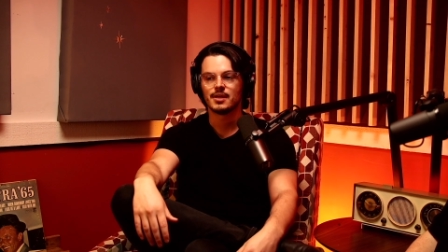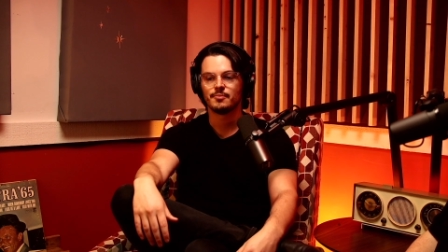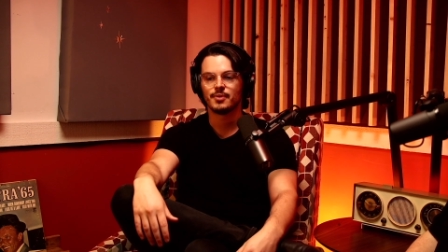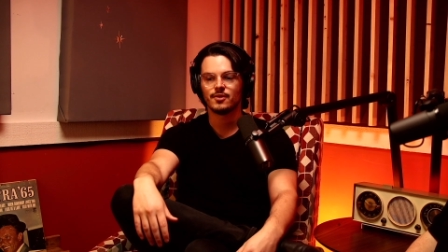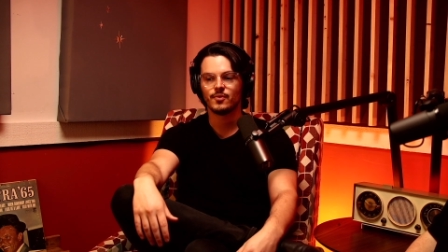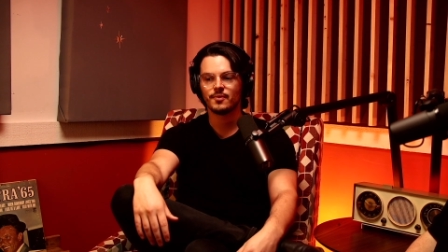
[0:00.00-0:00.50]

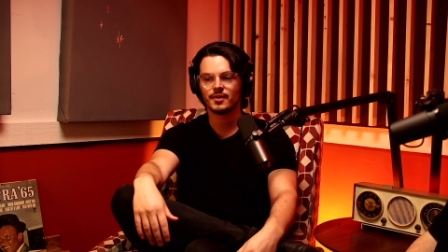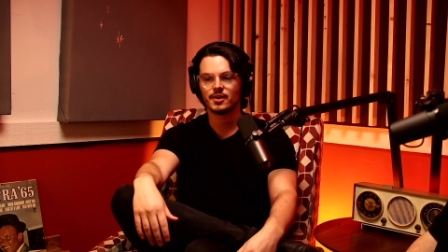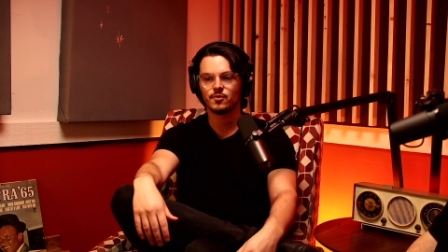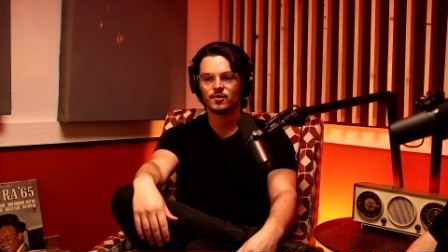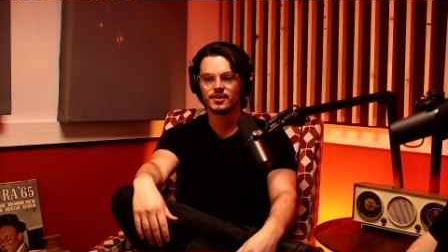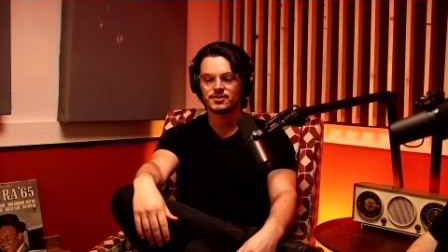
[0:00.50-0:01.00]
but we really
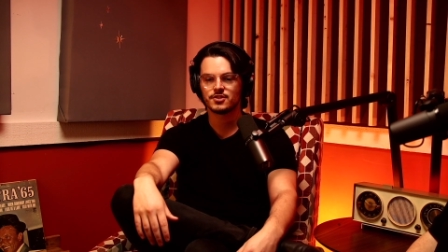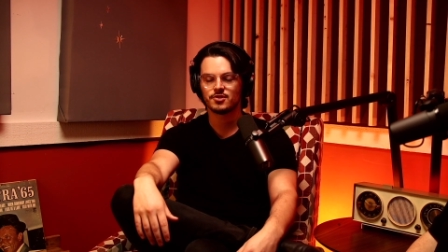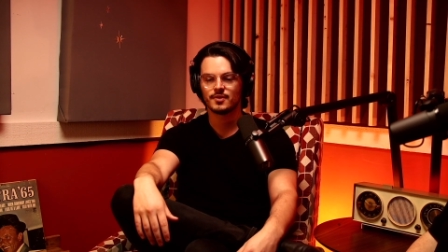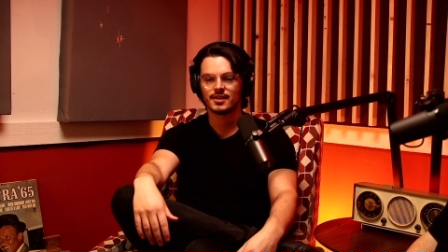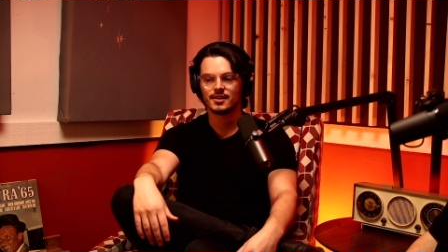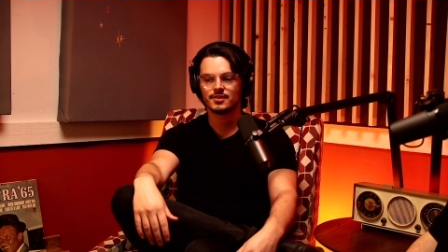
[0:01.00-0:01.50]
want
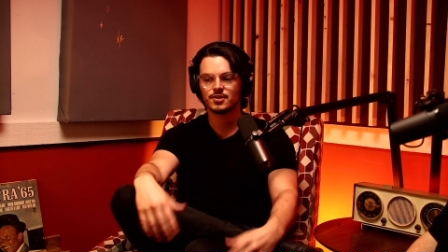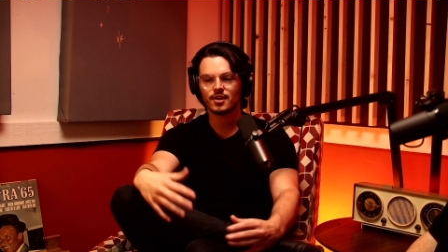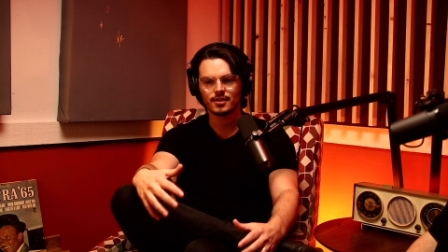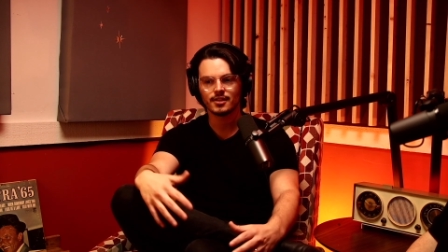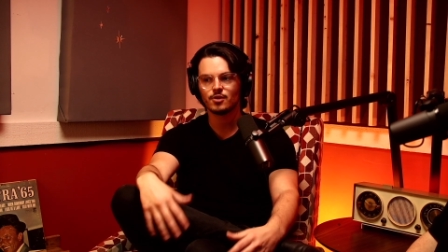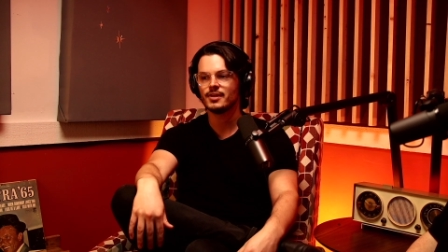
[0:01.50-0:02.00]
to talk
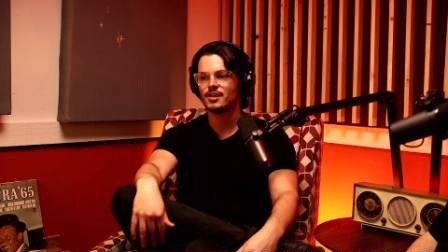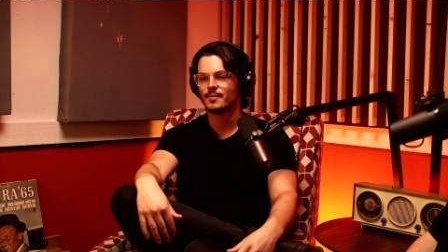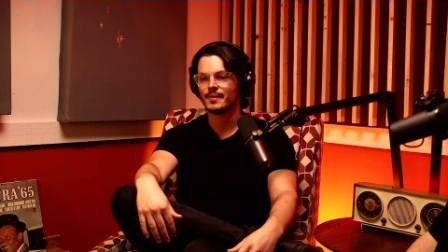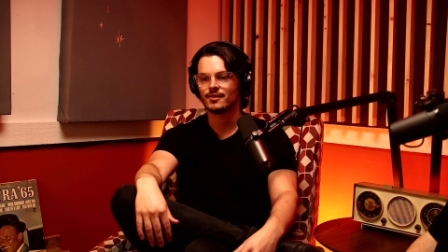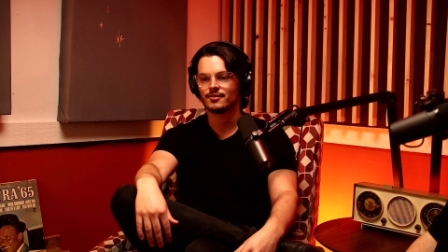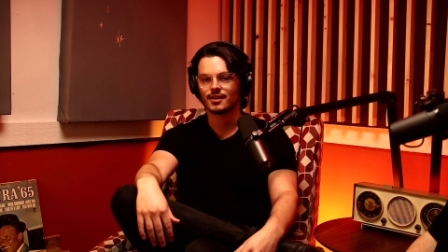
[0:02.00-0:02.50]
a little bit
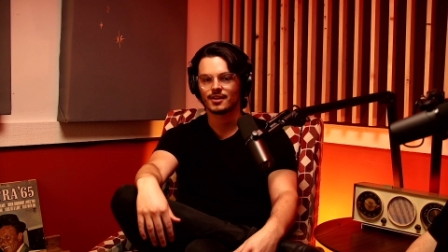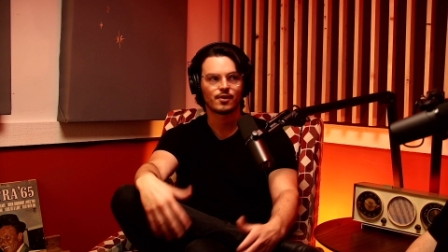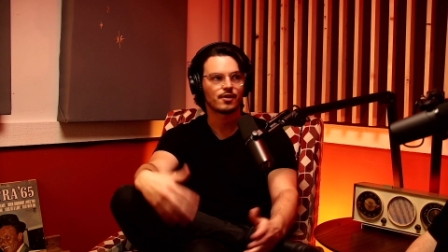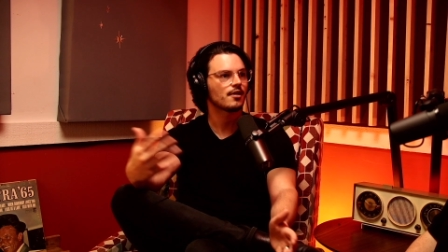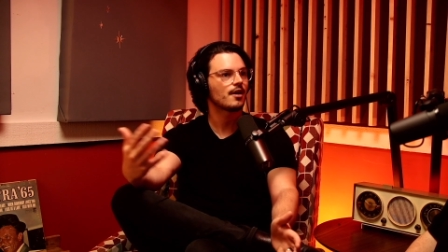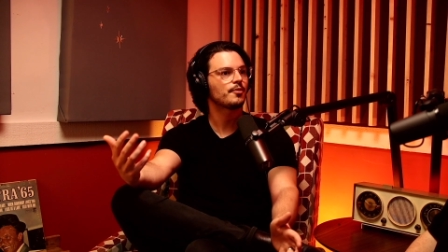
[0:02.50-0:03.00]
about kind of
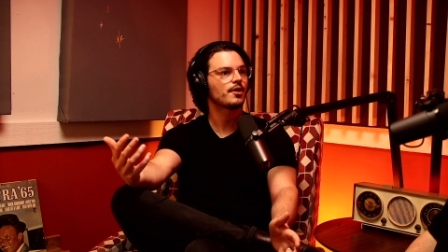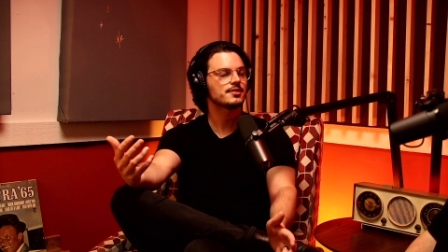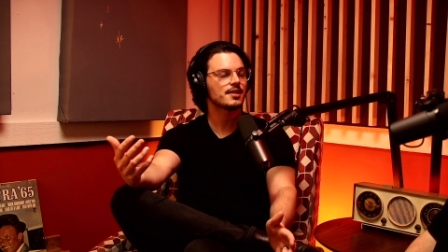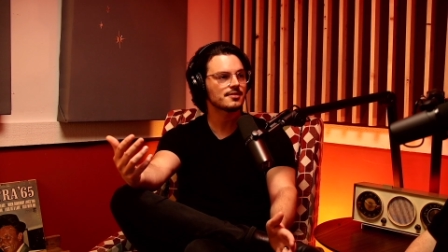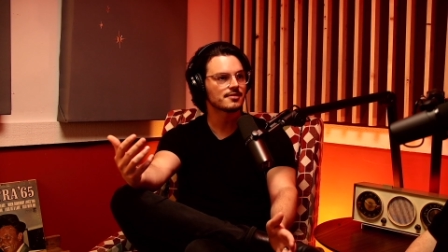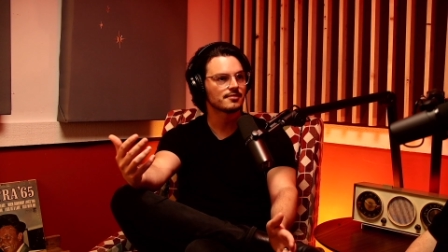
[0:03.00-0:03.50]
our thought
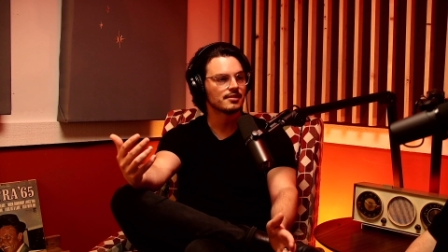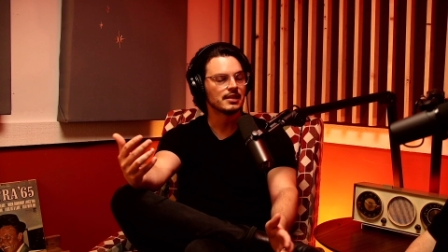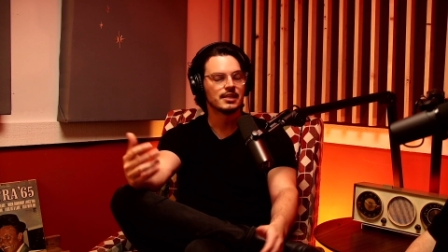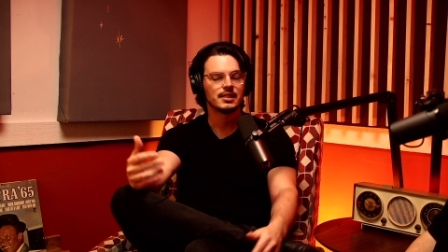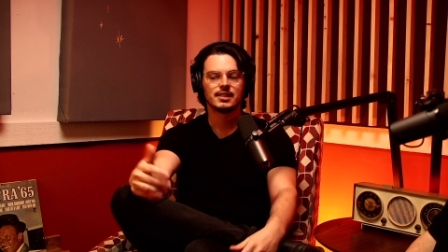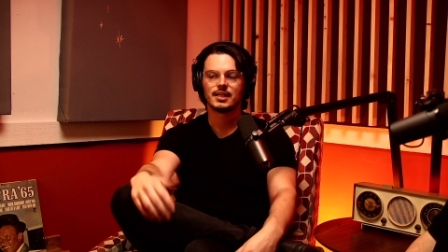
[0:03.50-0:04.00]
process,
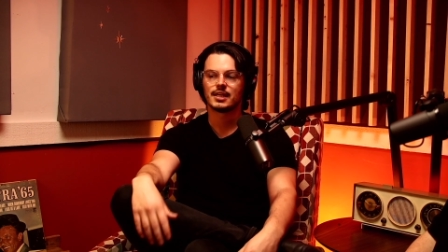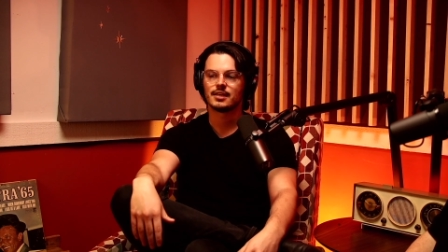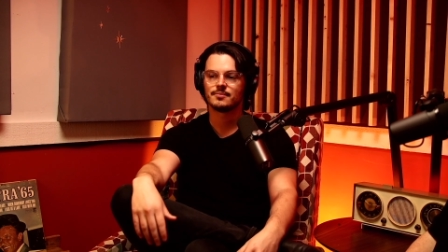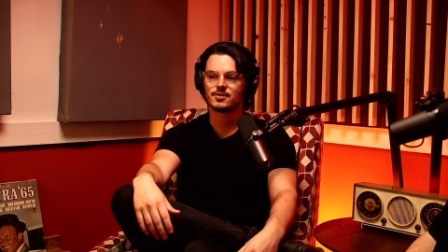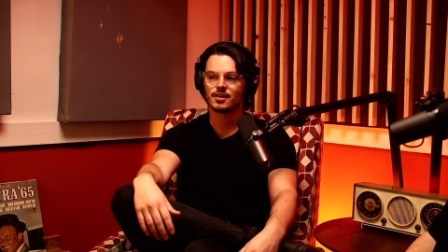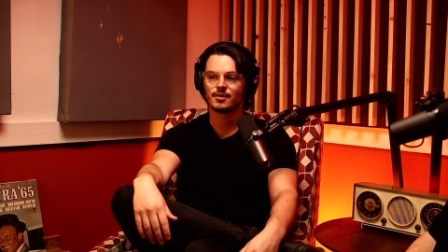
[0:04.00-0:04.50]

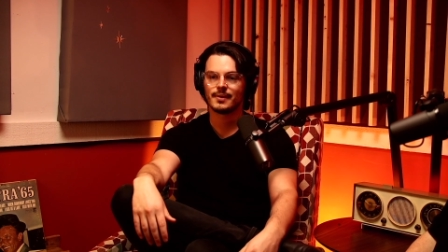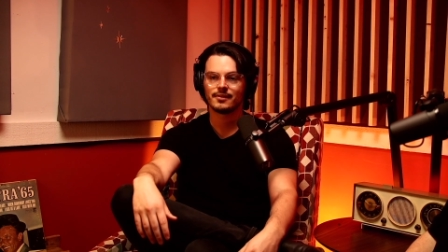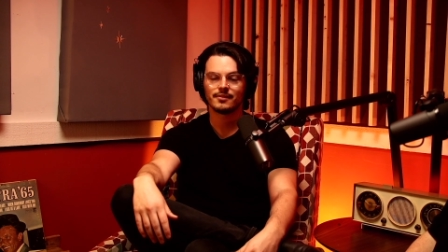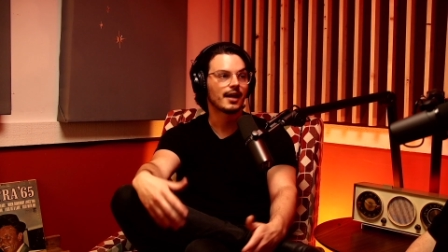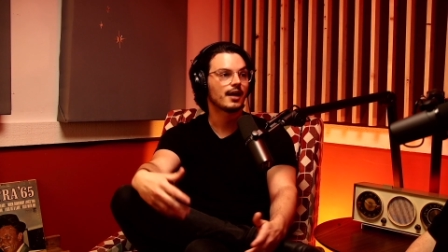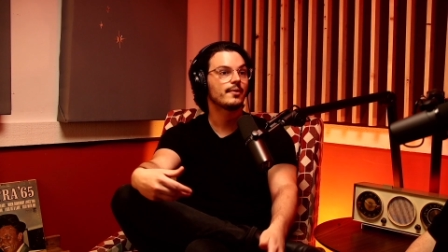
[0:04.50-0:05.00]
talk
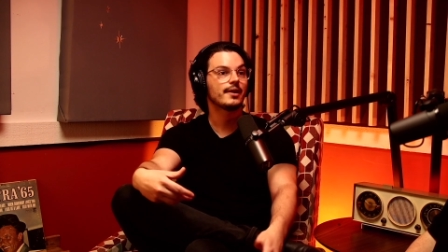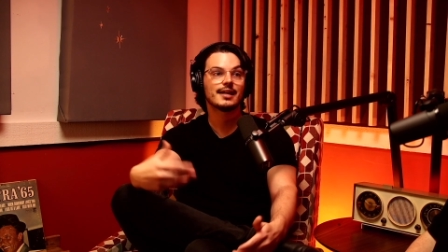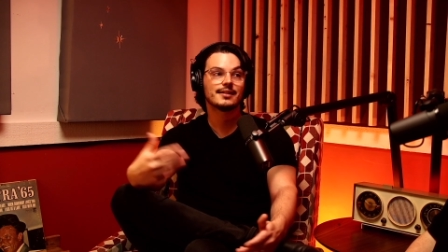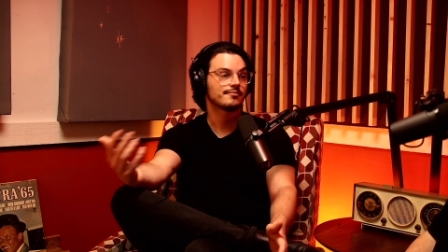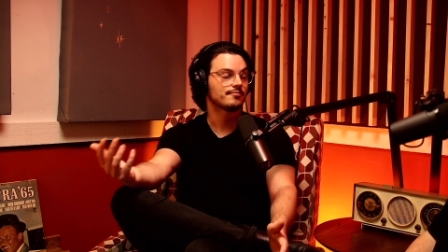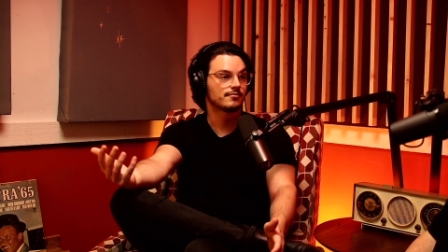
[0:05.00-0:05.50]
about how we got